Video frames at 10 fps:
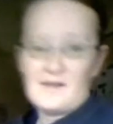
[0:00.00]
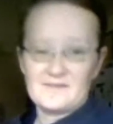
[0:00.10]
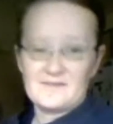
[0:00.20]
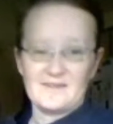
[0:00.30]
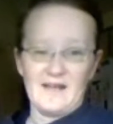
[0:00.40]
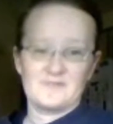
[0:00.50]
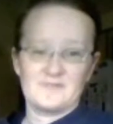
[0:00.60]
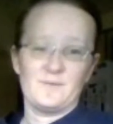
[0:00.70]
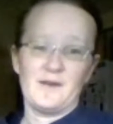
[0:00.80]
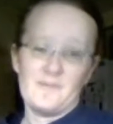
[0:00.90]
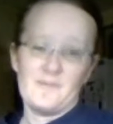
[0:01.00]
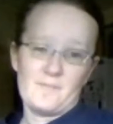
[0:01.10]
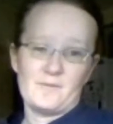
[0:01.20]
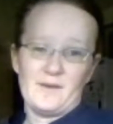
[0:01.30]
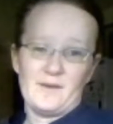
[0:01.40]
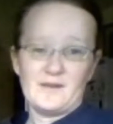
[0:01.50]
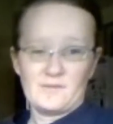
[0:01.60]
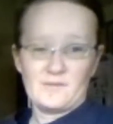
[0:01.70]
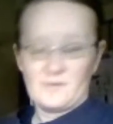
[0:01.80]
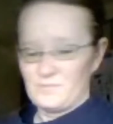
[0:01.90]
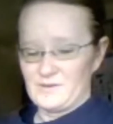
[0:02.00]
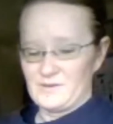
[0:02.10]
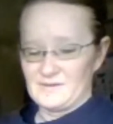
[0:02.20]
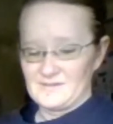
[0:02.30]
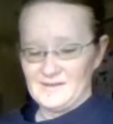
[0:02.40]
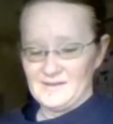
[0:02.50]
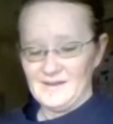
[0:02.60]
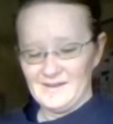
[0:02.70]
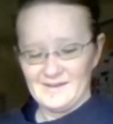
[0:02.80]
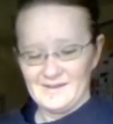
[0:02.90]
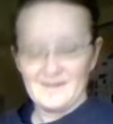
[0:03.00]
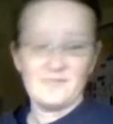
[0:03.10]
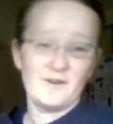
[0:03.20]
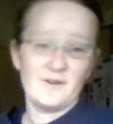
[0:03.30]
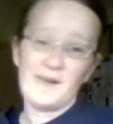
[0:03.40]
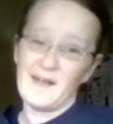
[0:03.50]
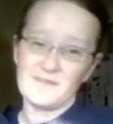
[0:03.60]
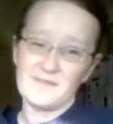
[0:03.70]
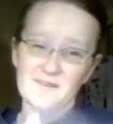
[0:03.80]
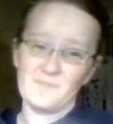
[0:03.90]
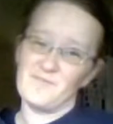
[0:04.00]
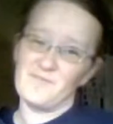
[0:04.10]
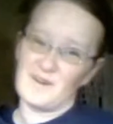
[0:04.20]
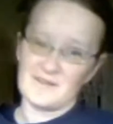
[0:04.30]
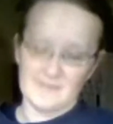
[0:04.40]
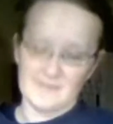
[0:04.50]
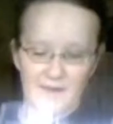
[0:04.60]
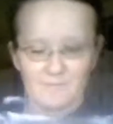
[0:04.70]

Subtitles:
to the last one, I remember to buy another one because if I don't have these, I'm very sad.